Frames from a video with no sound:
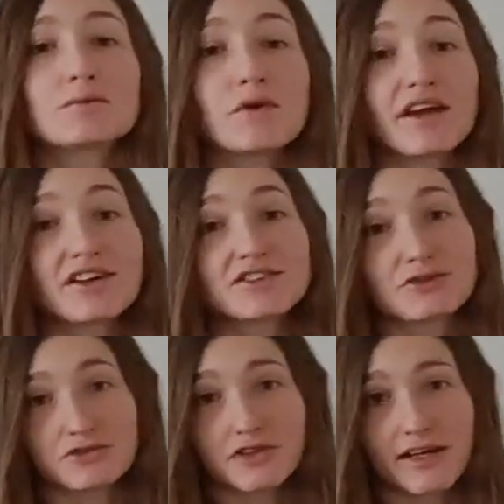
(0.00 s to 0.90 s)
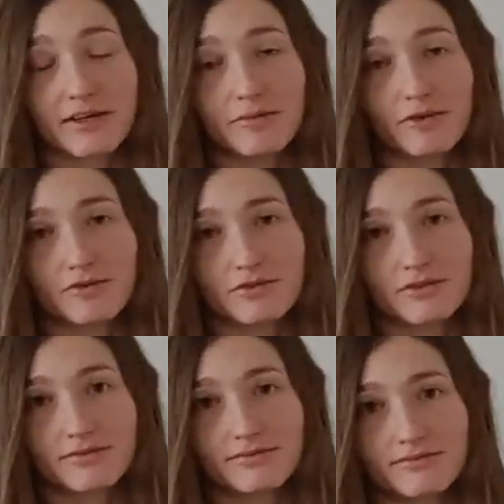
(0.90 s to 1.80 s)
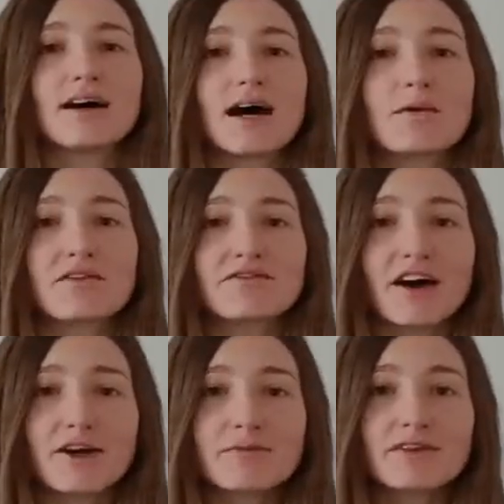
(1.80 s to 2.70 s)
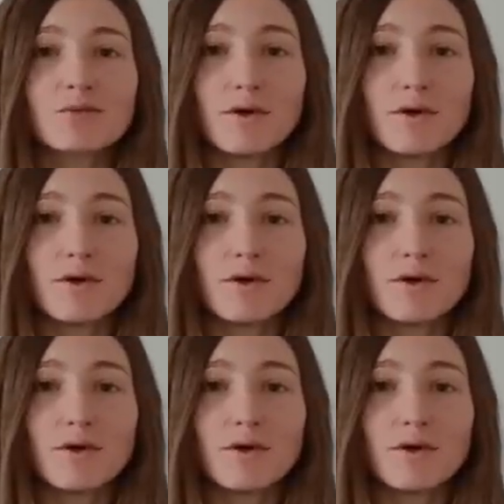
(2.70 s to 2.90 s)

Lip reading: and we are social animals. Our environment